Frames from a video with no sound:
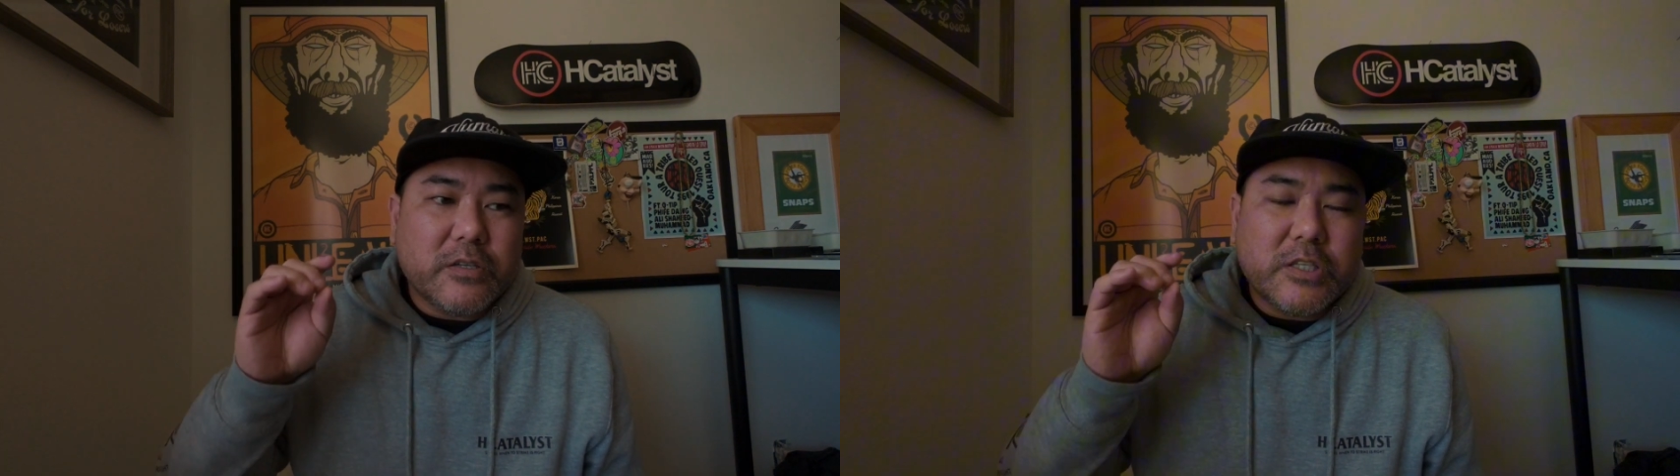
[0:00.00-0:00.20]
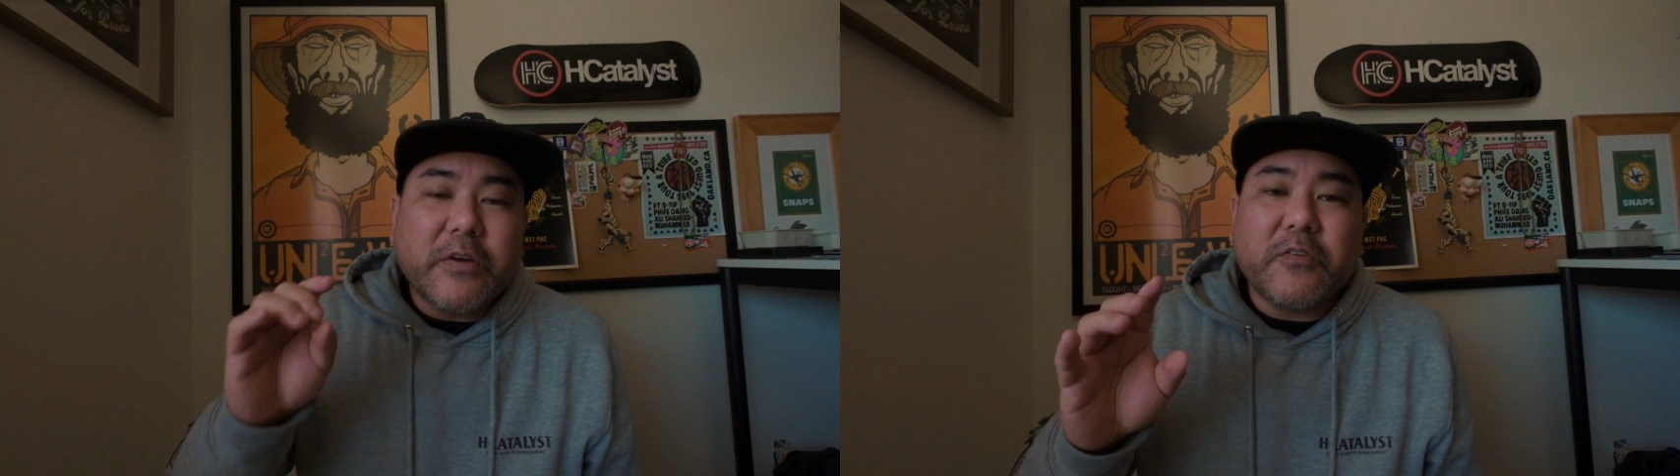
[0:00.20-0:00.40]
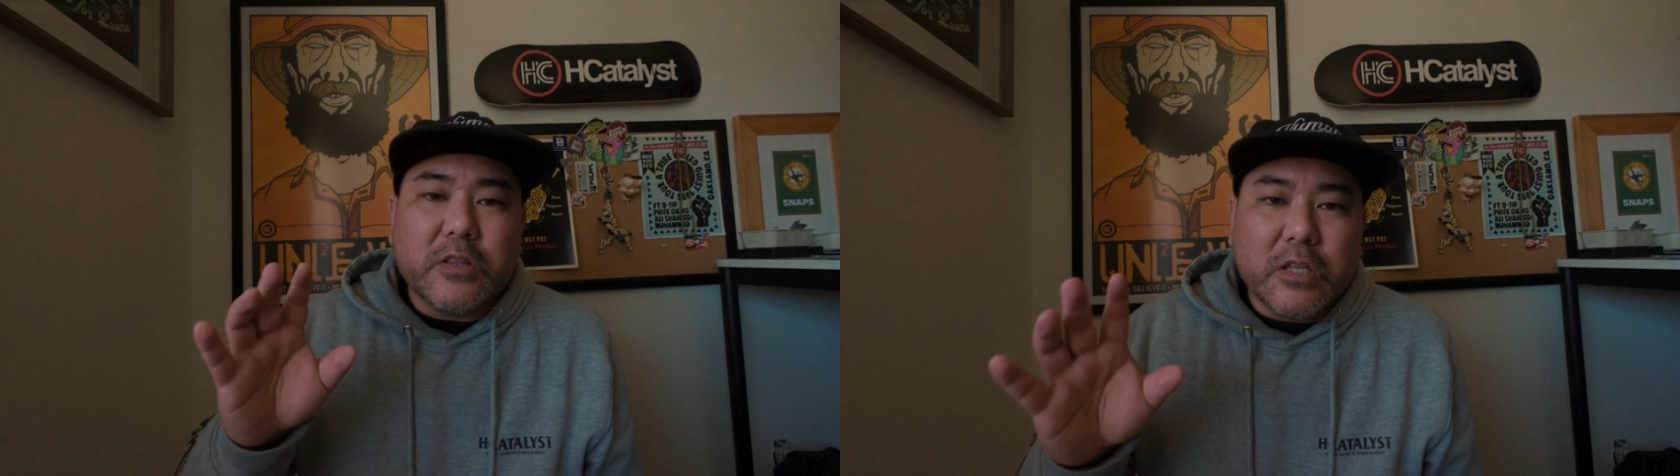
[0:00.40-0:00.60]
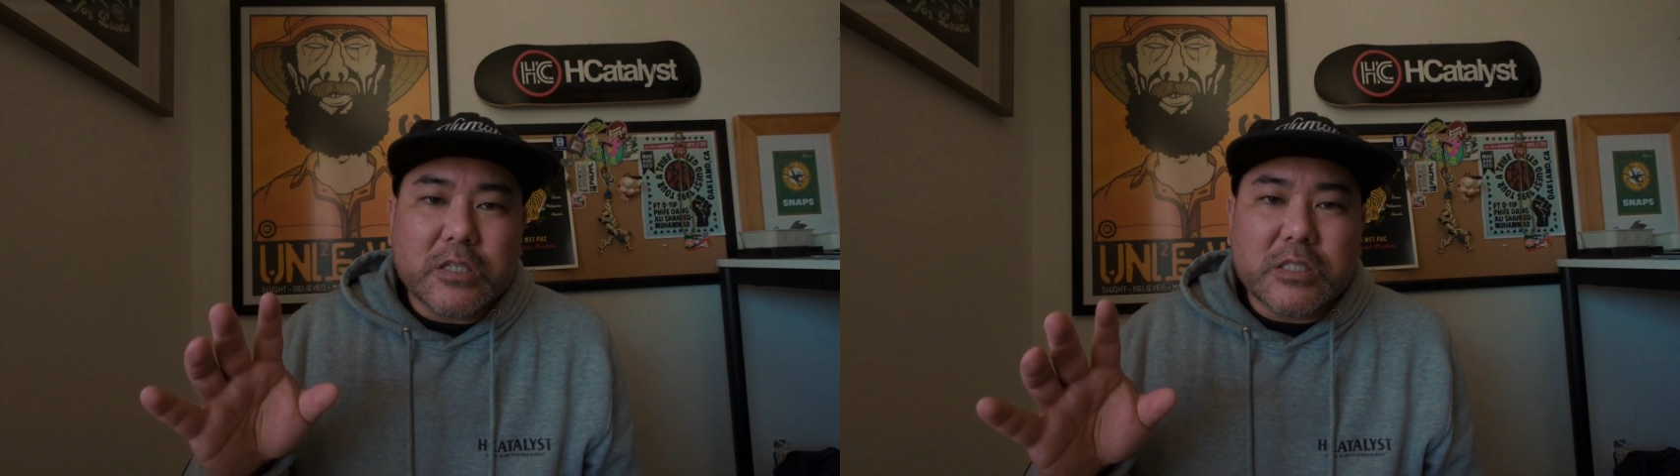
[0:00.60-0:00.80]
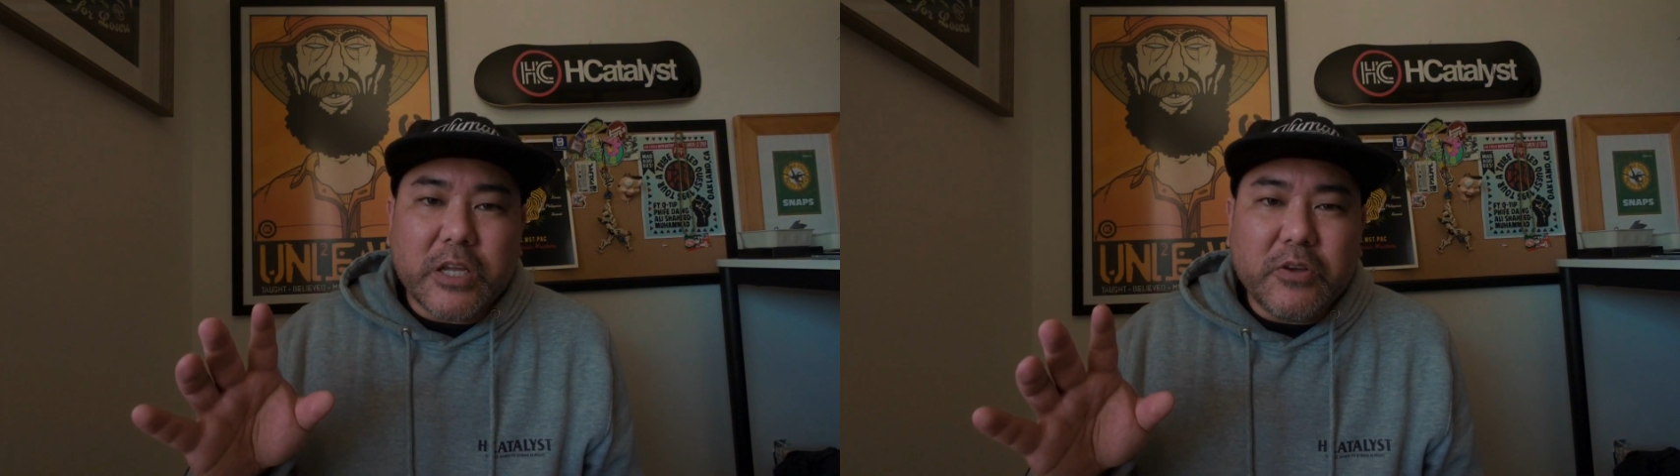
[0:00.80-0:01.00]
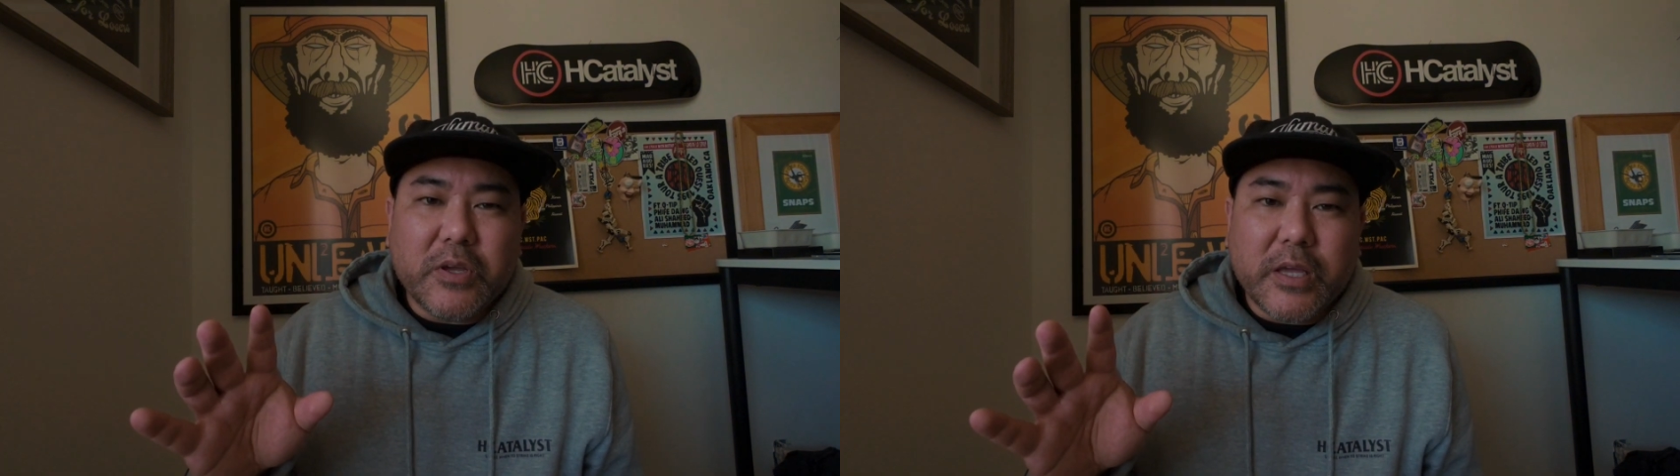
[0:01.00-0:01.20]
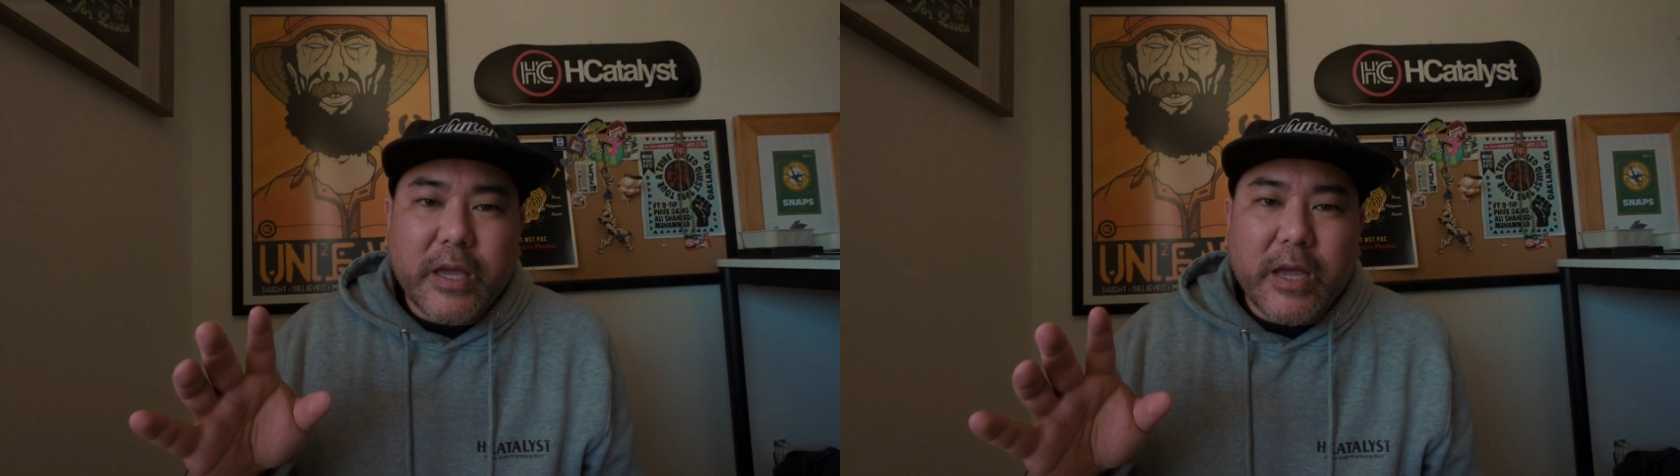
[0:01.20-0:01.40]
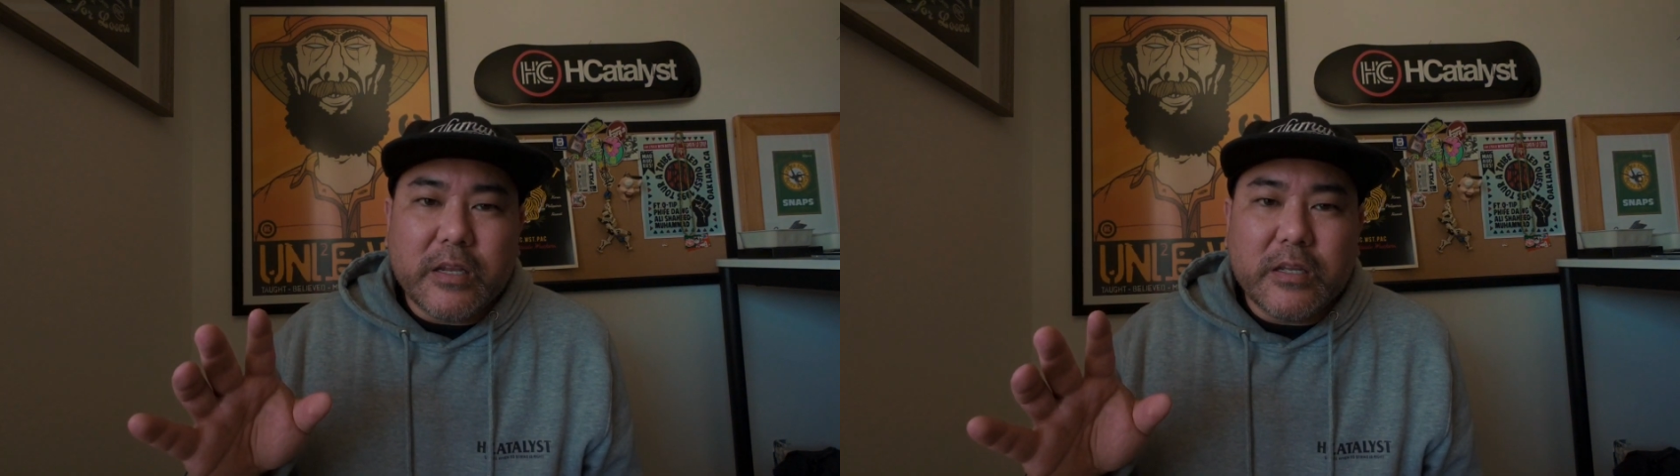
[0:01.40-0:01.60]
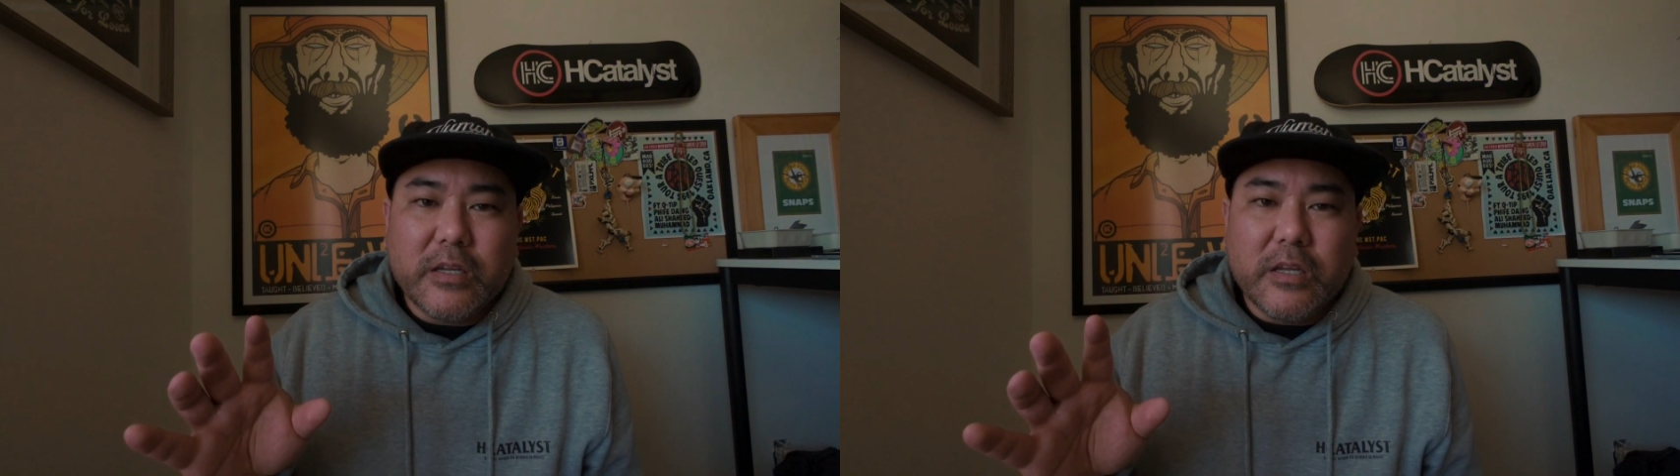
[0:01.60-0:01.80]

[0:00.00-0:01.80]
different looks that you can get.